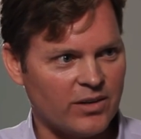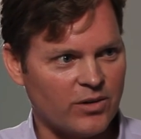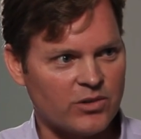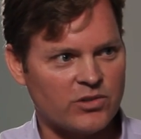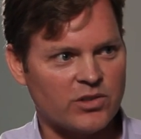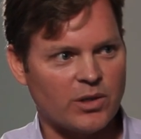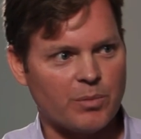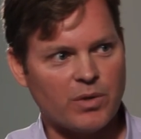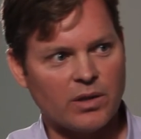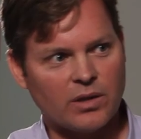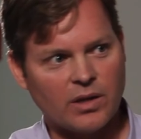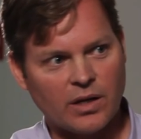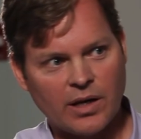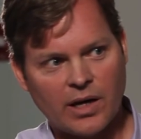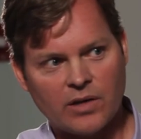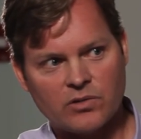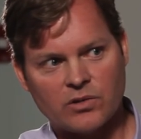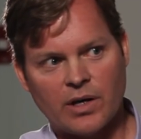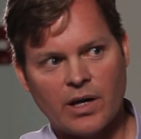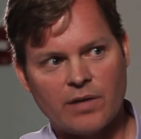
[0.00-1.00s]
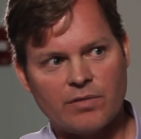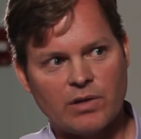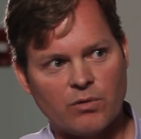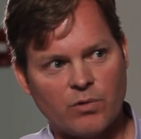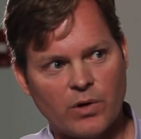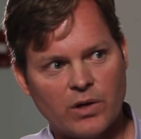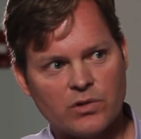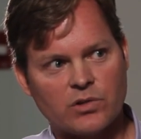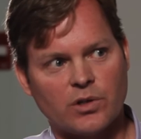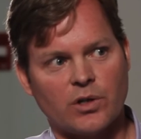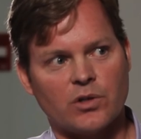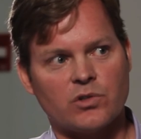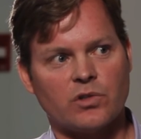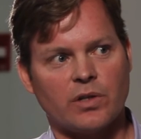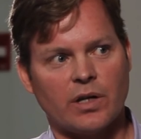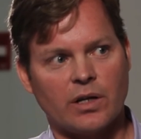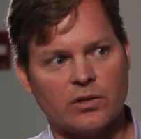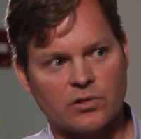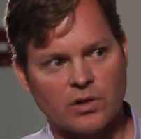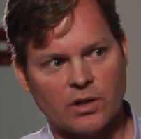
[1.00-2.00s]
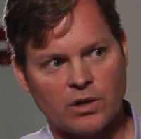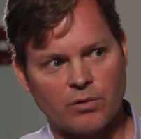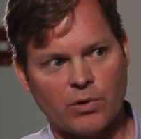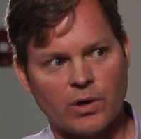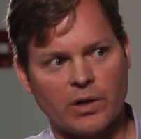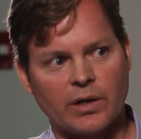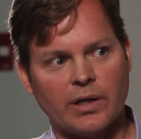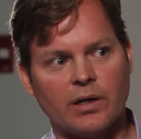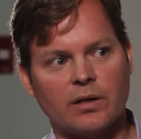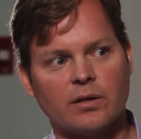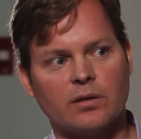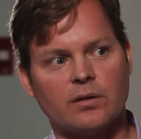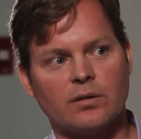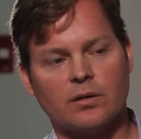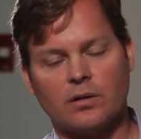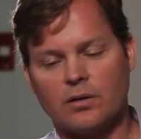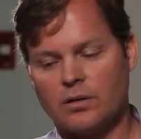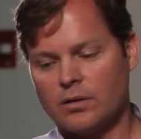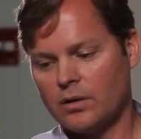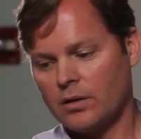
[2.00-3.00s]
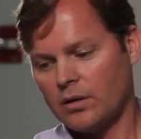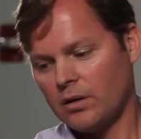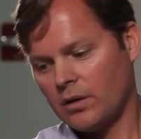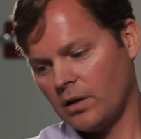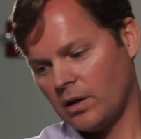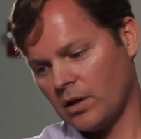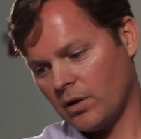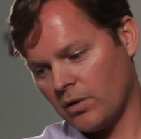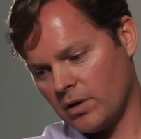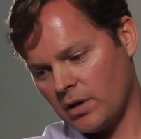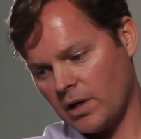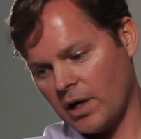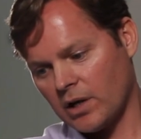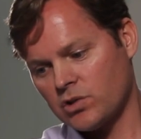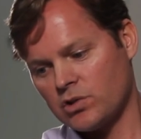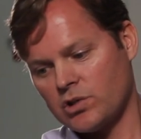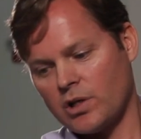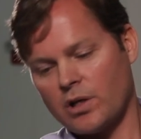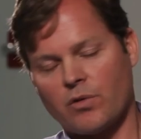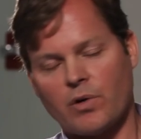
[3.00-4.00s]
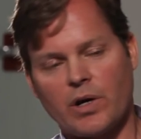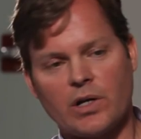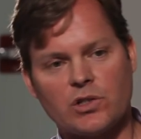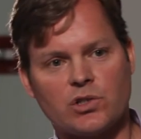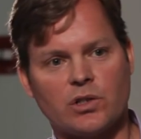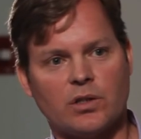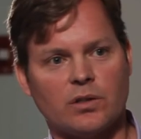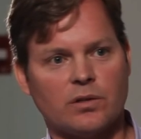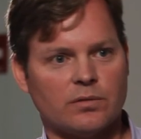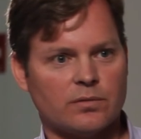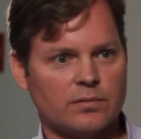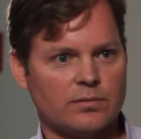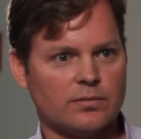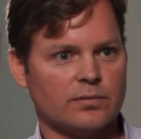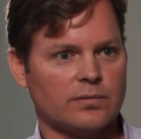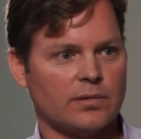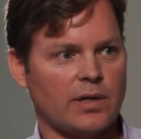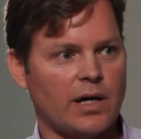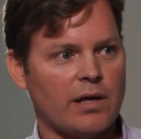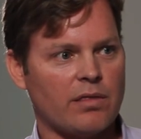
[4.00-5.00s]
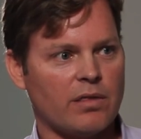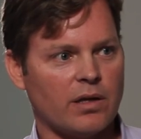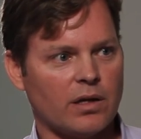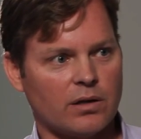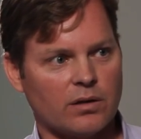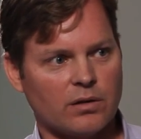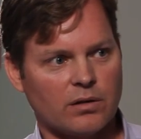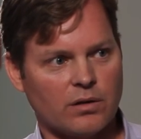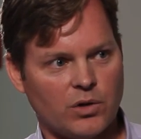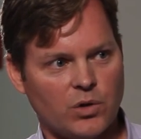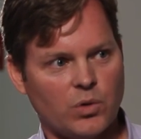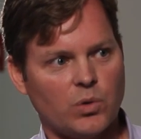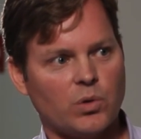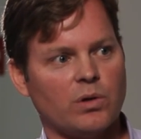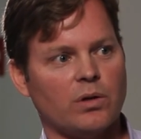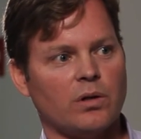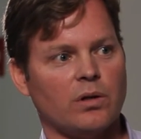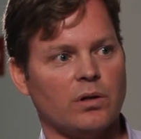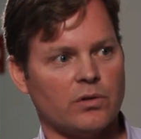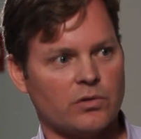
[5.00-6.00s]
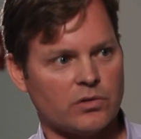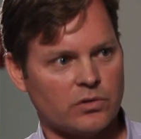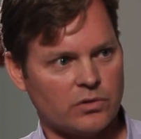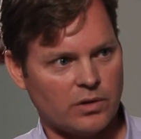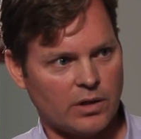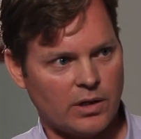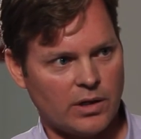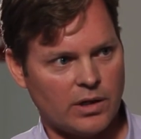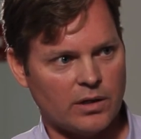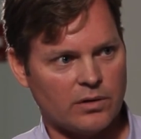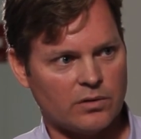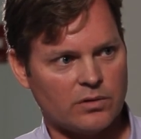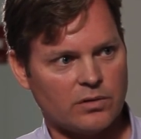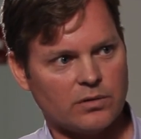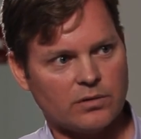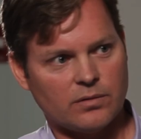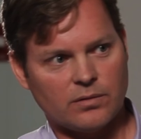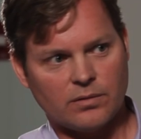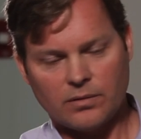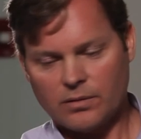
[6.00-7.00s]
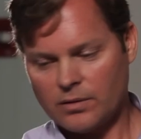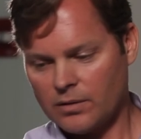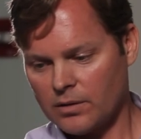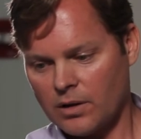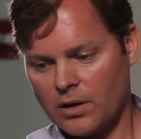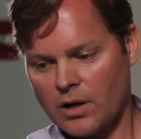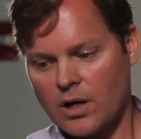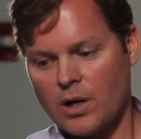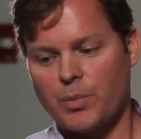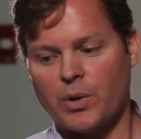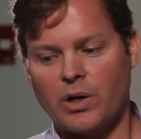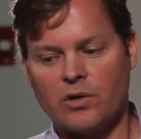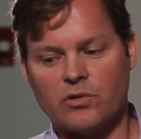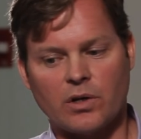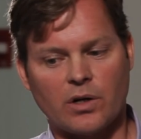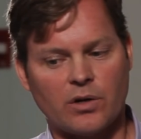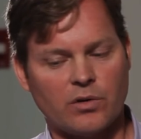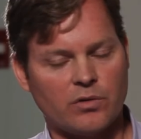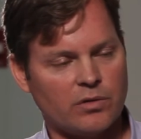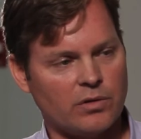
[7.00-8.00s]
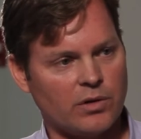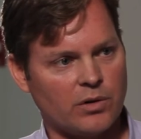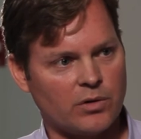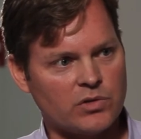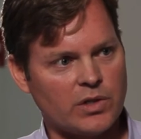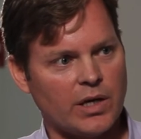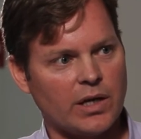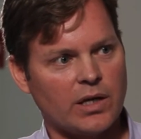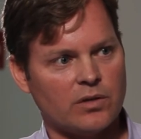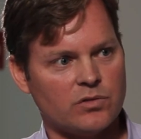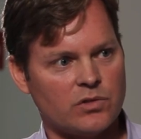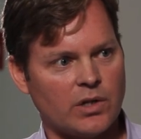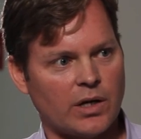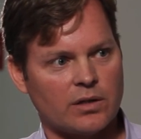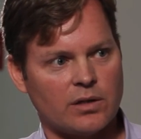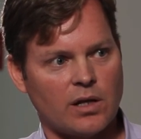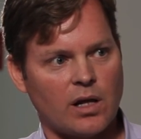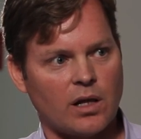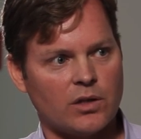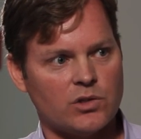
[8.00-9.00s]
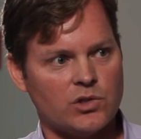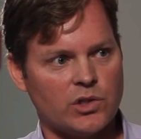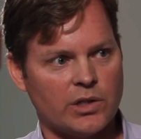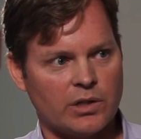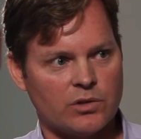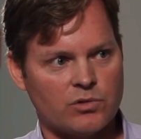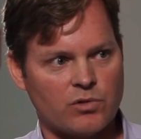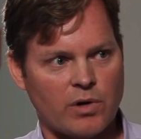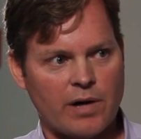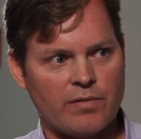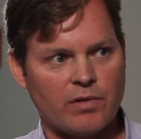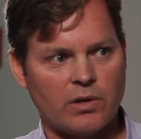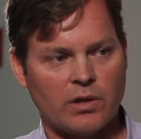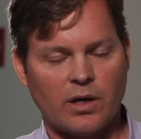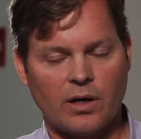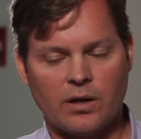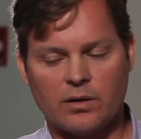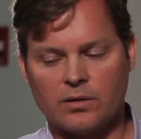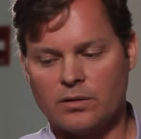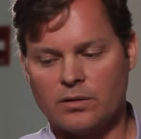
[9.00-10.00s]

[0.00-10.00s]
Or something that has a heavy research that's going to really, you know, the next generation, I think Google's and companies that are, you know, taking technology and driving that,